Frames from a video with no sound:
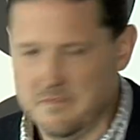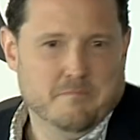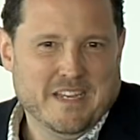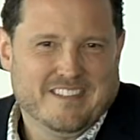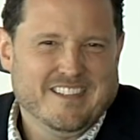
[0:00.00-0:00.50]

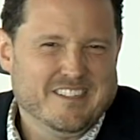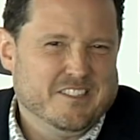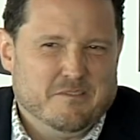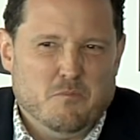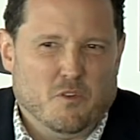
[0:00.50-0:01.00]
make
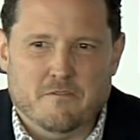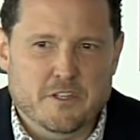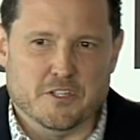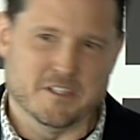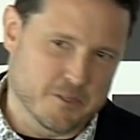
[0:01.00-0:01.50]
things more
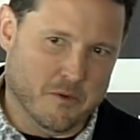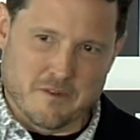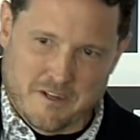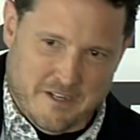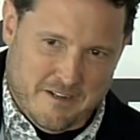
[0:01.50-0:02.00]
efficient.
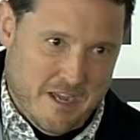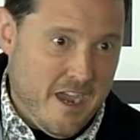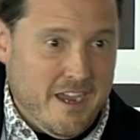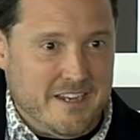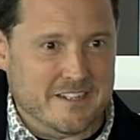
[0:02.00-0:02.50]
So on the
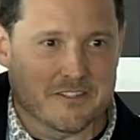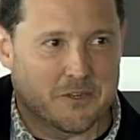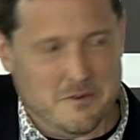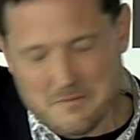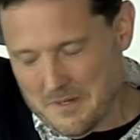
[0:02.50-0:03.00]
high end,
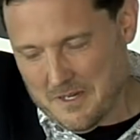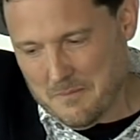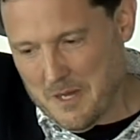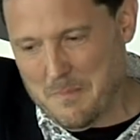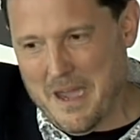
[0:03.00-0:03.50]

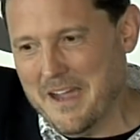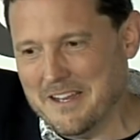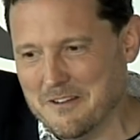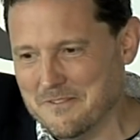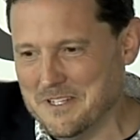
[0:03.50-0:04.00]
up high
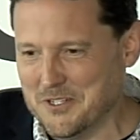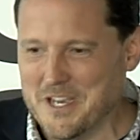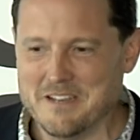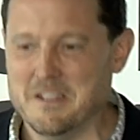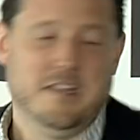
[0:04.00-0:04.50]
enough in the
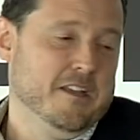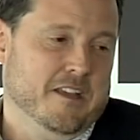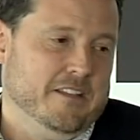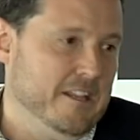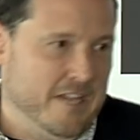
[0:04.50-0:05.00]
chain,
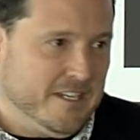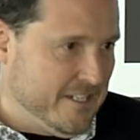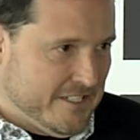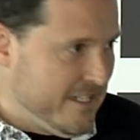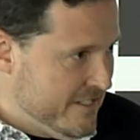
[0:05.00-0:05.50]
they like it
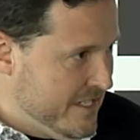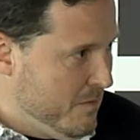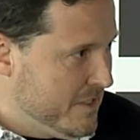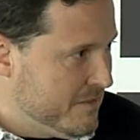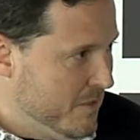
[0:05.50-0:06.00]
because they can see
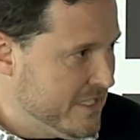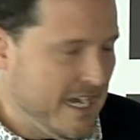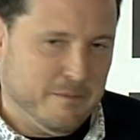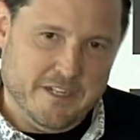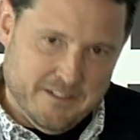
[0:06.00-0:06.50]
what's
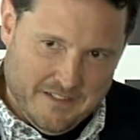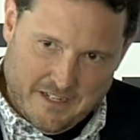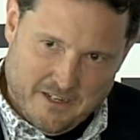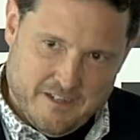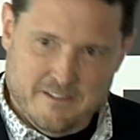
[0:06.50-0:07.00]
happening.
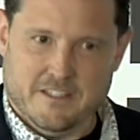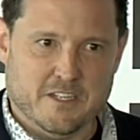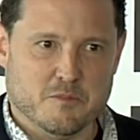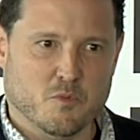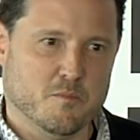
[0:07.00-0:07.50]

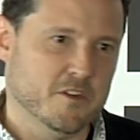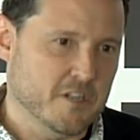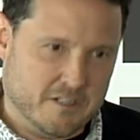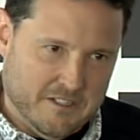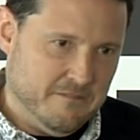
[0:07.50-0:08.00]
Things are more
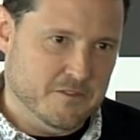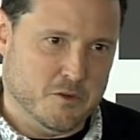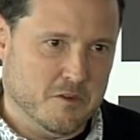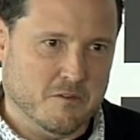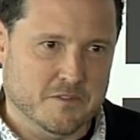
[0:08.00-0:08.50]
productive,
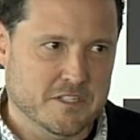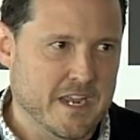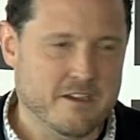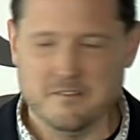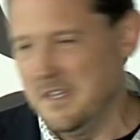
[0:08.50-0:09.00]
turnover's
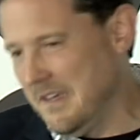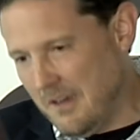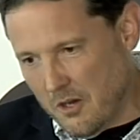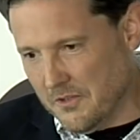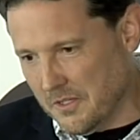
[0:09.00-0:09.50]
down,
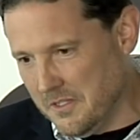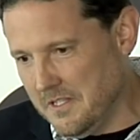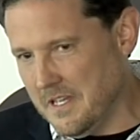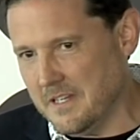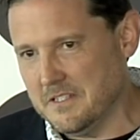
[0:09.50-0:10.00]
all the good
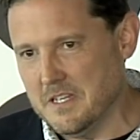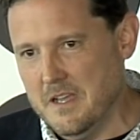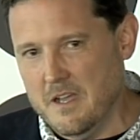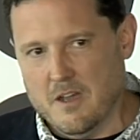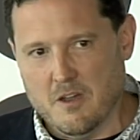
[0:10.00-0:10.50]
things.
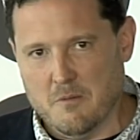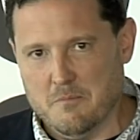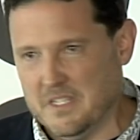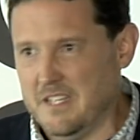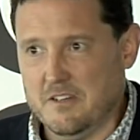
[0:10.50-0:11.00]

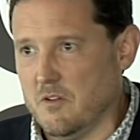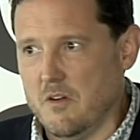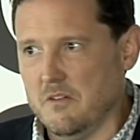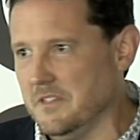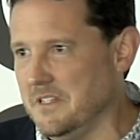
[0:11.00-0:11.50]
But then there are
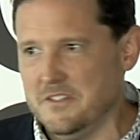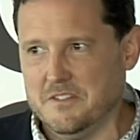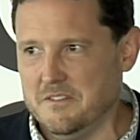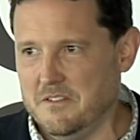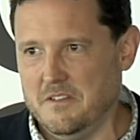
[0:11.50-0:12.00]
all
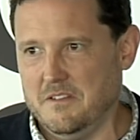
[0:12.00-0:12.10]
these